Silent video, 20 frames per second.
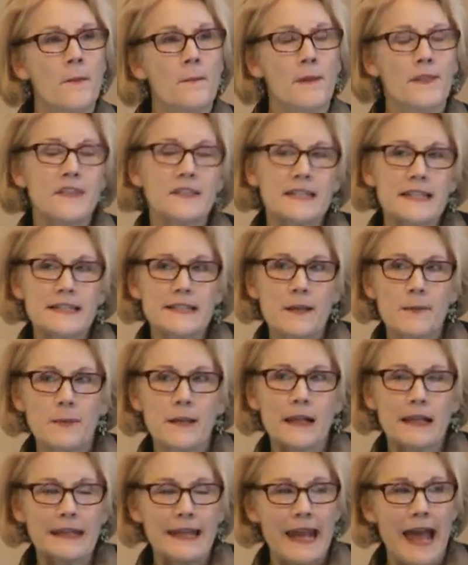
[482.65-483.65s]
But the
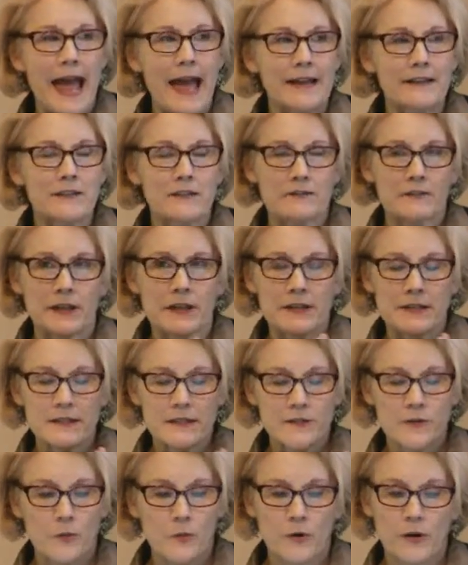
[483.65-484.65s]
disability
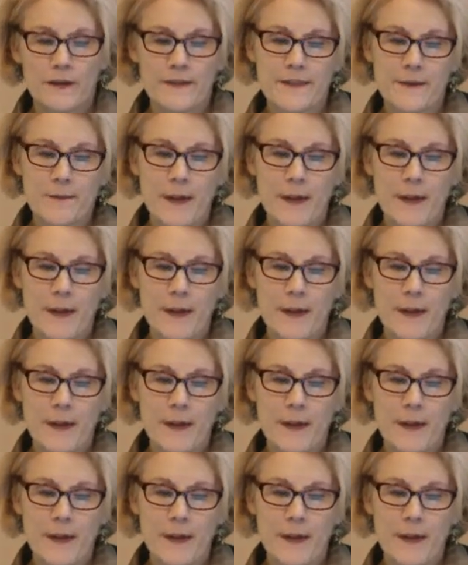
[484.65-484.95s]
activists were in